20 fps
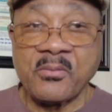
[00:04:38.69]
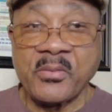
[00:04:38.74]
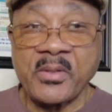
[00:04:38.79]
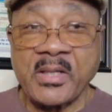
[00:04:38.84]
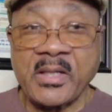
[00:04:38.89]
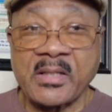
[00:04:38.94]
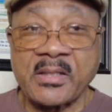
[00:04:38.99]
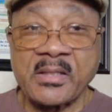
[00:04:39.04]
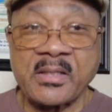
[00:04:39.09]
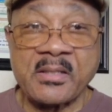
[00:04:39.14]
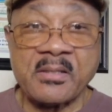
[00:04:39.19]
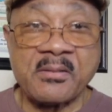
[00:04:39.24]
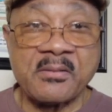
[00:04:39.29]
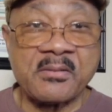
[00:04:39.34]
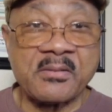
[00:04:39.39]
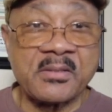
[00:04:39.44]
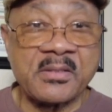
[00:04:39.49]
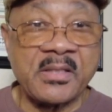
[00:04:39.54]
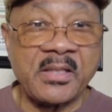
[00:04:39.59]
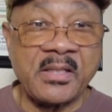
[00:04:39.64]
got that
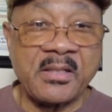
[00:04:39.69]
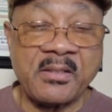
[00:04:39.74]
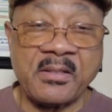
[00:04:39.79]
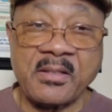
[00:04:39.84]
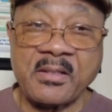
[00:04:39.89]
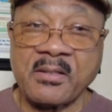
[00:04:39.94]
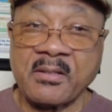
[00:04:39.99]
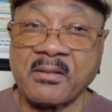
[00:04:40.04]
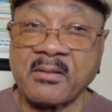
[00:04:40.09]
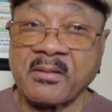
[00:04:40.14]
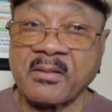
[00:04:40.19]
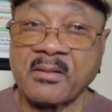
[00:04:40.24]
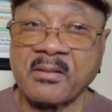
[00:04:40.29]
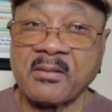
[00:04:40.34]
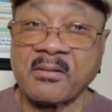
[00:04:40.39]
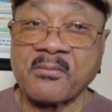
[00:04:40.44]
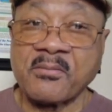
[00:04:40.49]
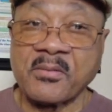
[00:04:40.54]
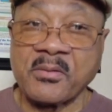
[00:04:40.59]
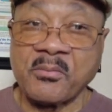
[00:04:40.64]
understanding
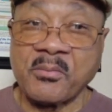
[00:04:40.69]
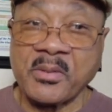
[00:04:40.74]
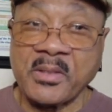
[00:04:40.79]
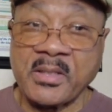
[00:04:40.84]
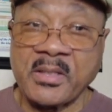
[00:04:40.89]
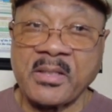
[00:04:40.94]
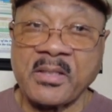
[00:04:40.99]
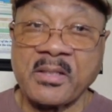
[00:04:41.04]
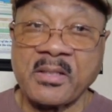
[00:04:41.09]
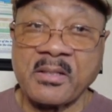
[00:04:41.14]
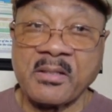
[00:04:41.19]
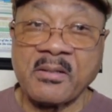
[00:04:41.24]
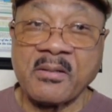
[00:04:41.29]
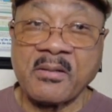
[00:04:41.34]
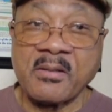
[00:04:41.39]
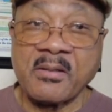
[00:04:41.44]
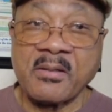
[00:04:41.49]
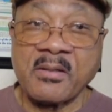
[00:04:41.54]
from the beginning.